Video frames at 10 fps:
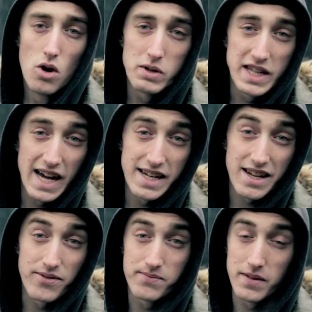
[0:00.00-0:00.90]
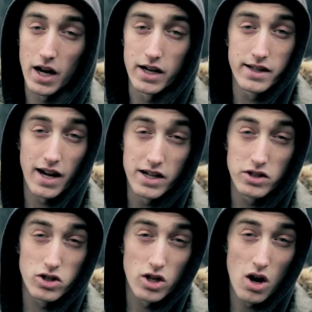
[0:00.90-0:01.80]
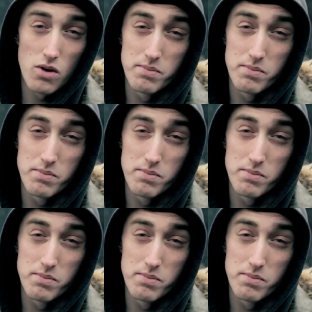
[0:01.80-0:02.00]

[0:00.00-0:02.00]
We take it, and it tastes so